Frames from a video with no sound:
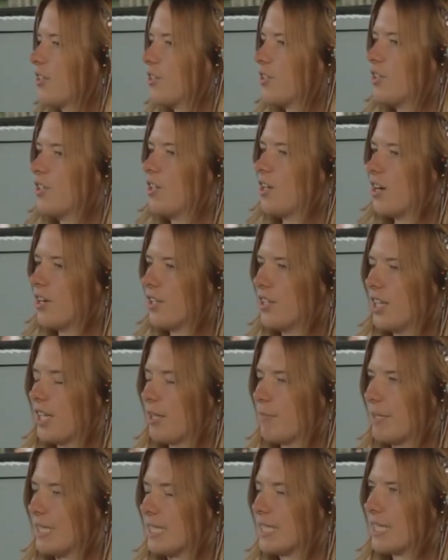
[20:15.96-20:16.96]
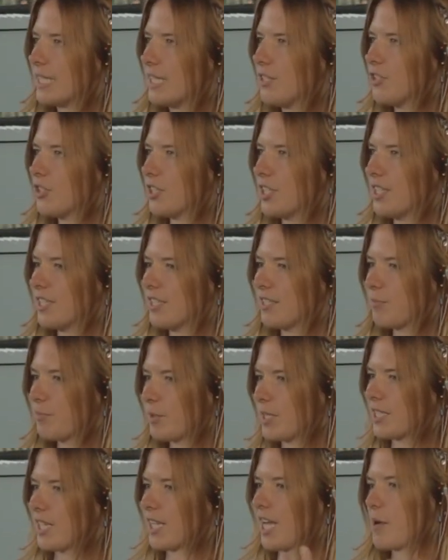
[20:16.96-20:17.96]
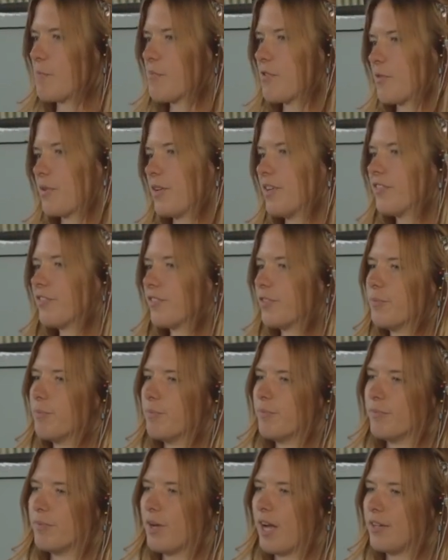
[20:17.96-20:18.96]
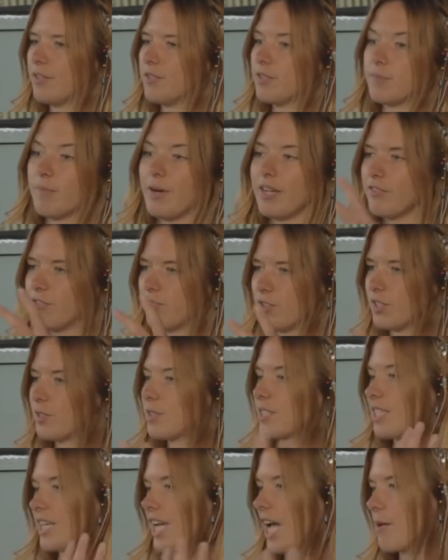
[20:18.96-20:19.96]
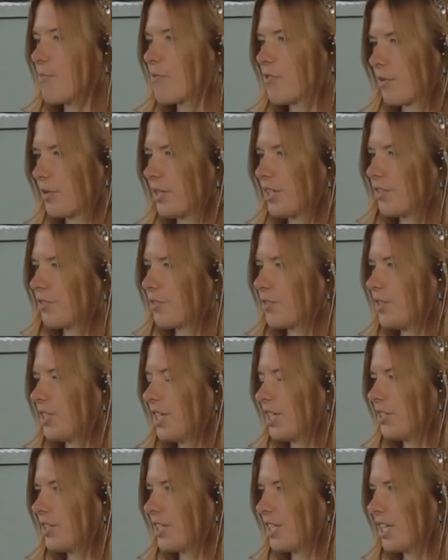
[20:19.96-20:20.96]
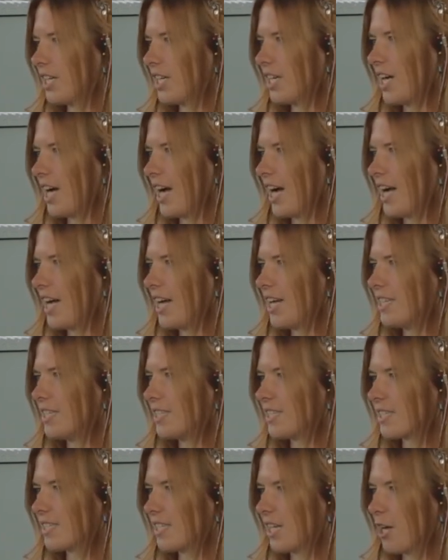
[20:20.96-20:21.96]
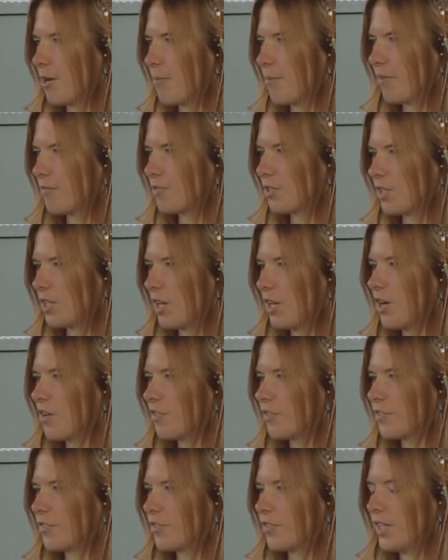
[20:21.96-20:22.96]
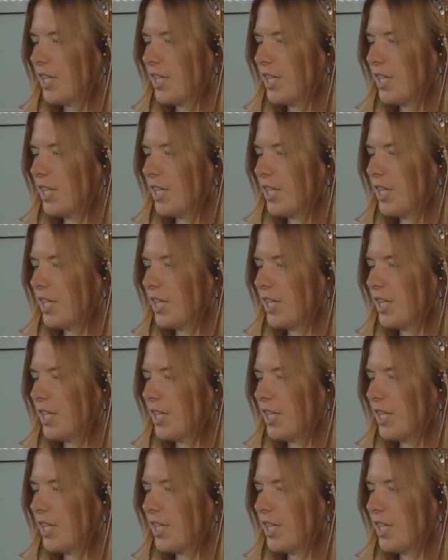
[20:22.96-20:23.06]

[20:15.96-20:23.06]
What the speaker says: angle on meditation is because I came through it from endless mindfulness. I came through it through yoga, and I've done a lot of